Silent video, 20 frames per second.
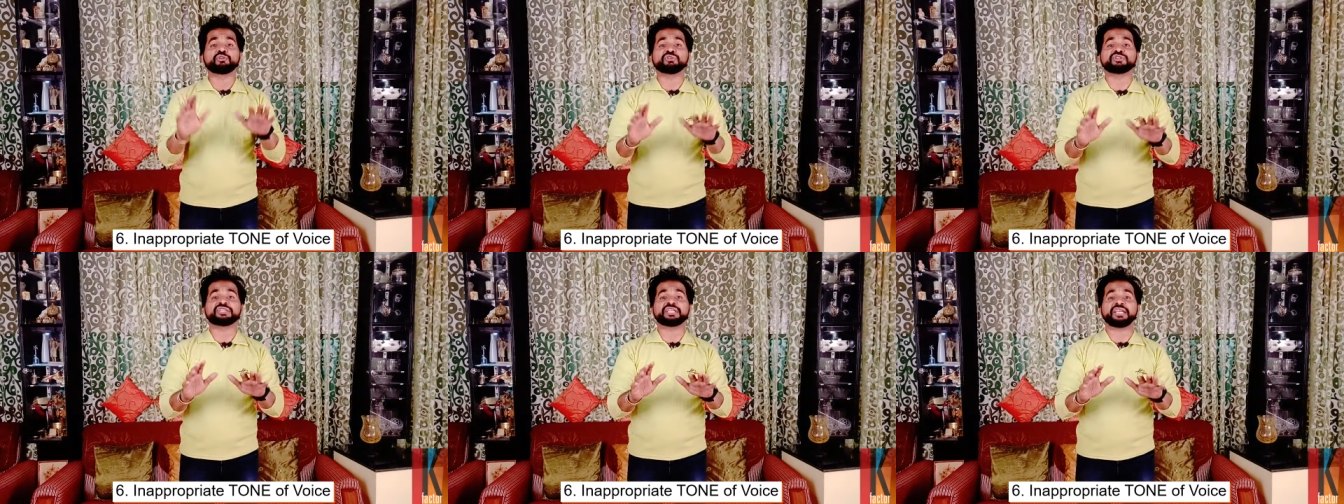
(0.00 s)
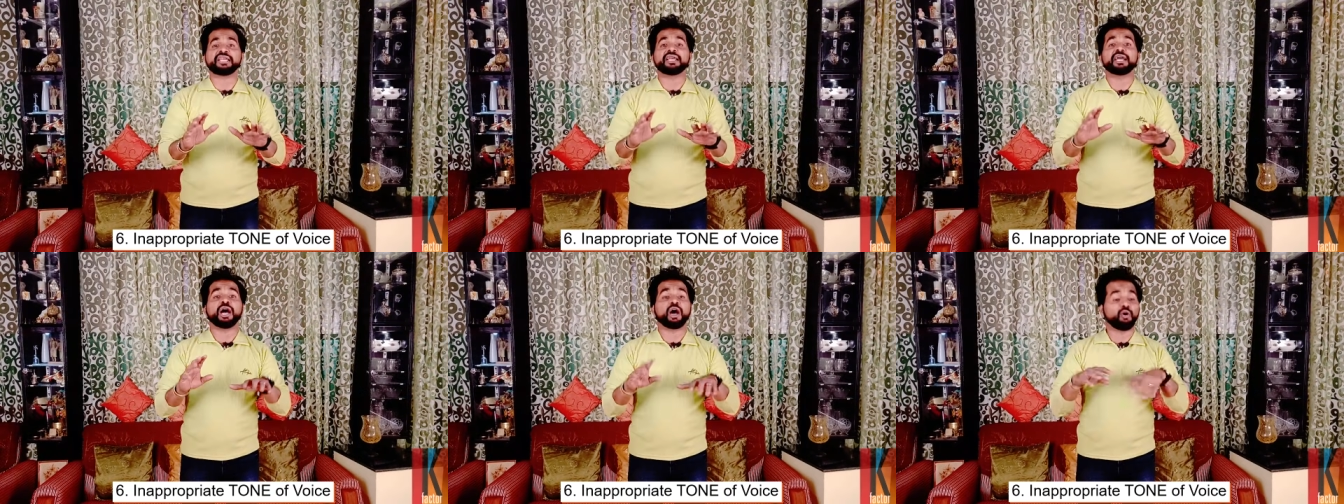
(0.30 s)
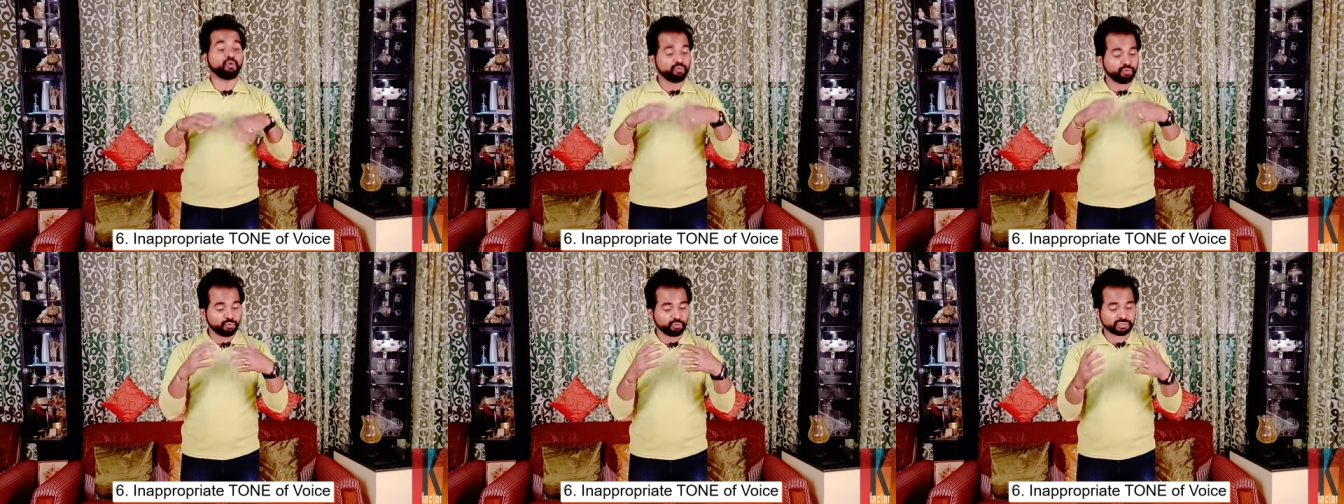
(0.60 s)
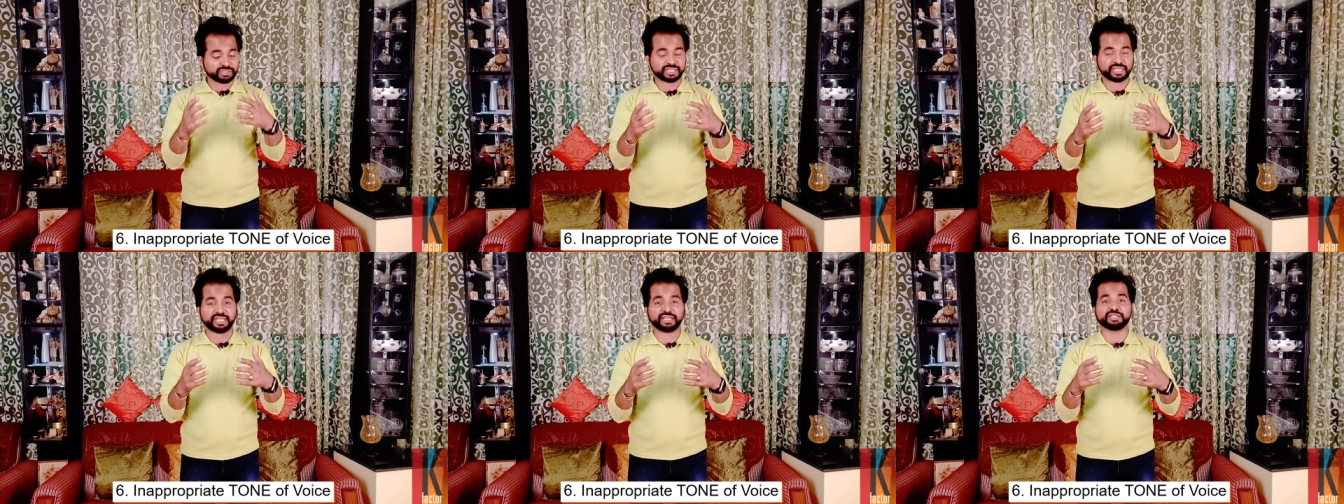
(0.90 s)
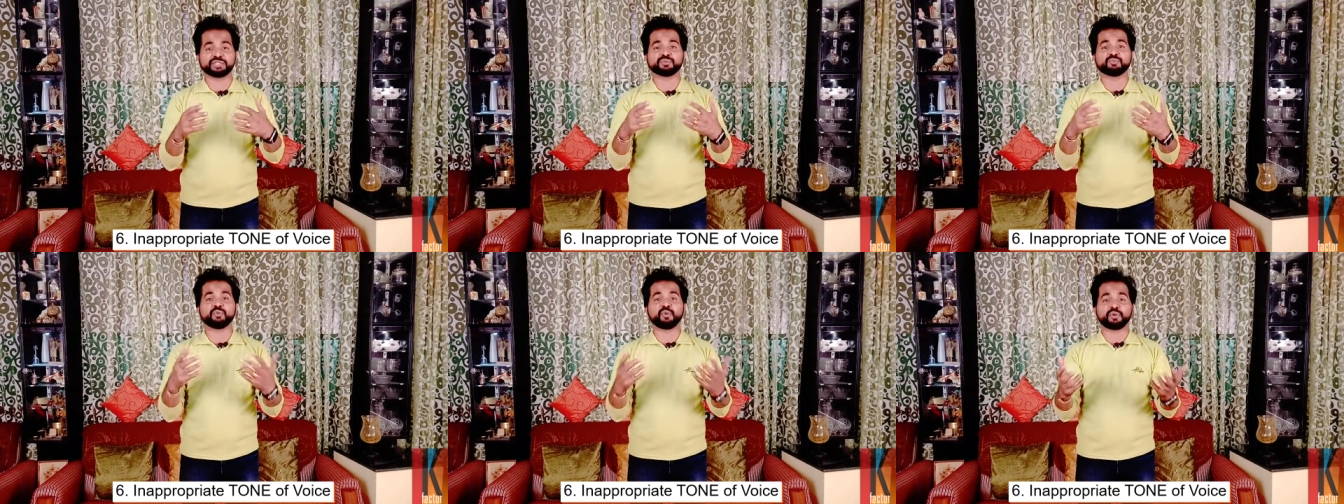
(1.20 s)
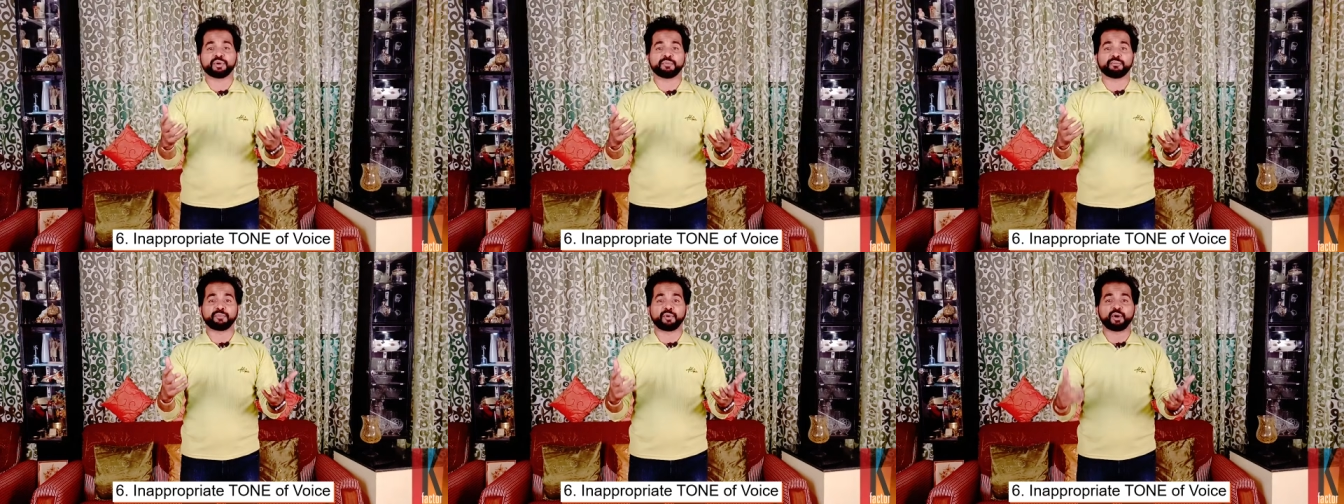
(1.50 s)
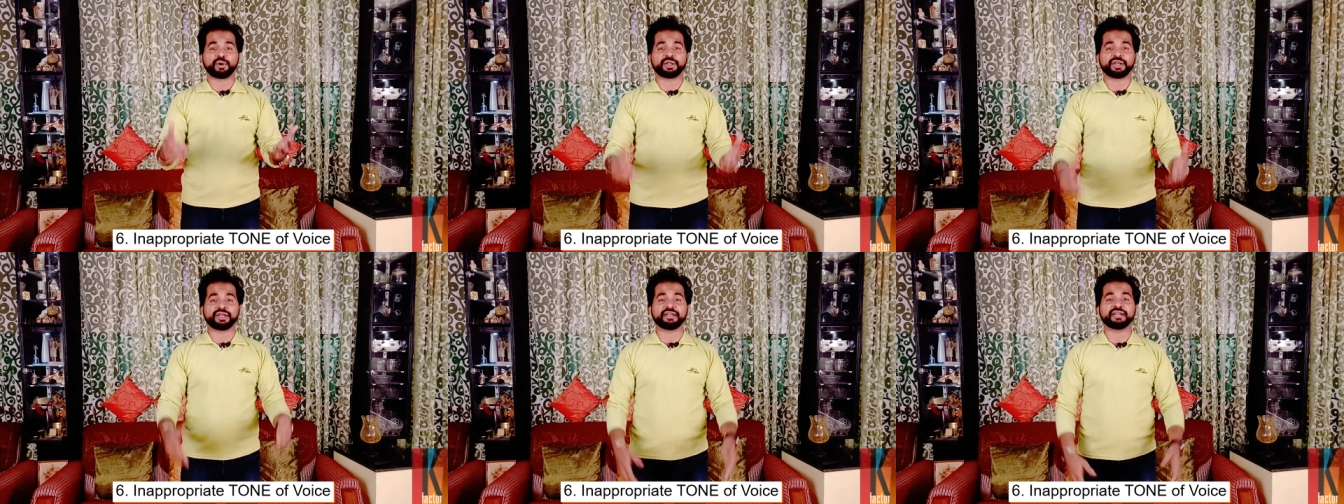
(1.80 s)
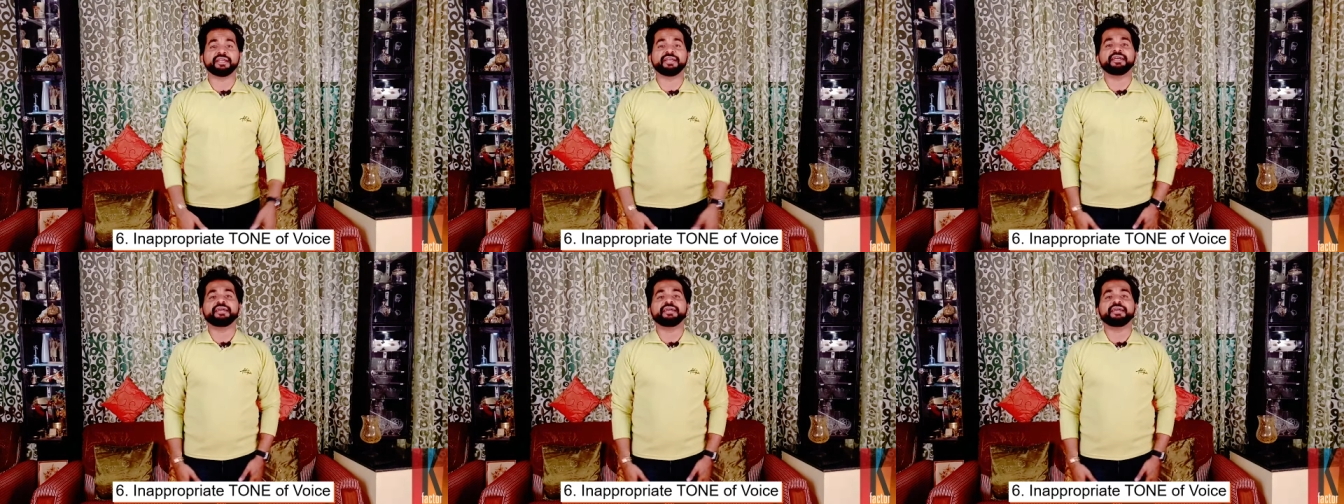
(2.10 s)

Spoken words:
you say. How you say is more important.